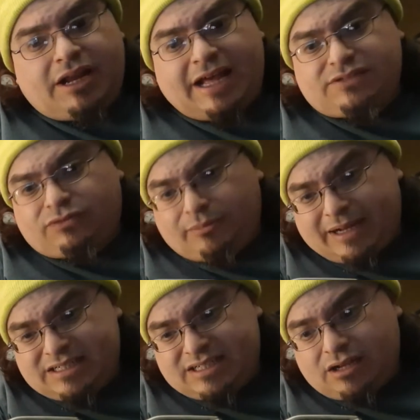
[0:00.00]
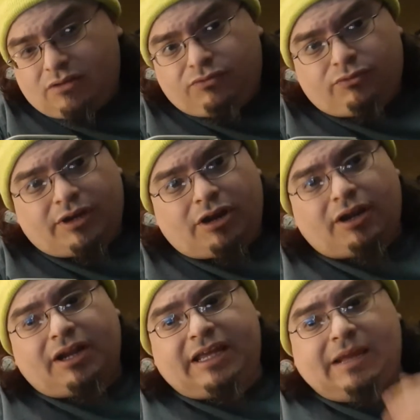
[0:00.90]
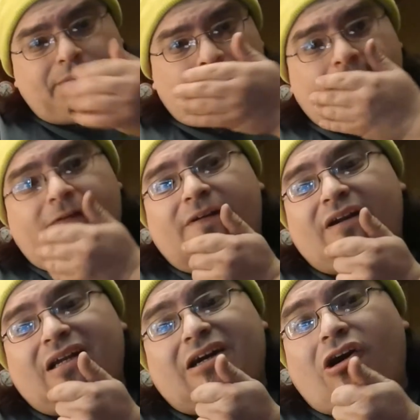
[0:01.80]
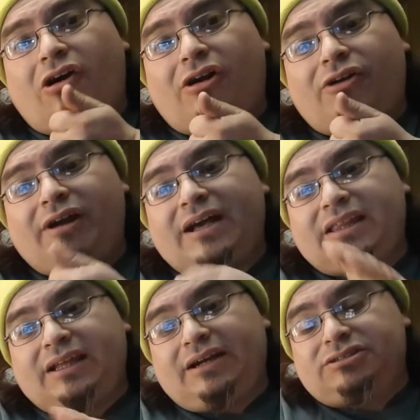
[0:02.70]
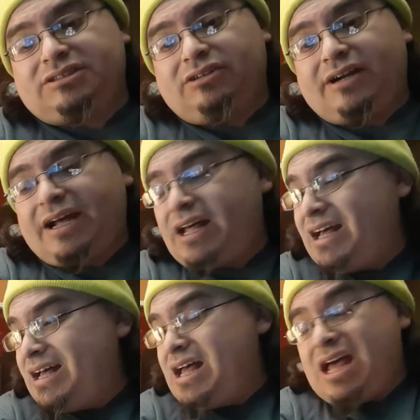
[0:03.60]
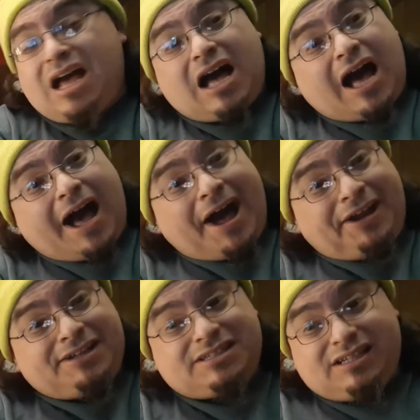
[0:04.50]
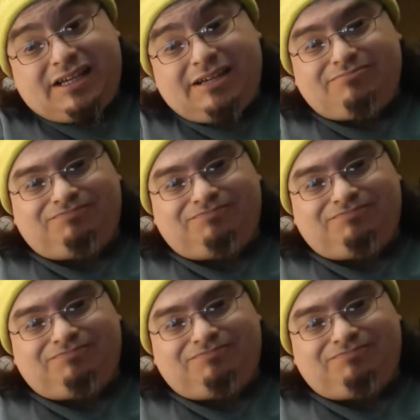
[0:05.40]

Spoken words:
As for myself, whether I'm gonna keep the car or not, the ARC or not, honestly,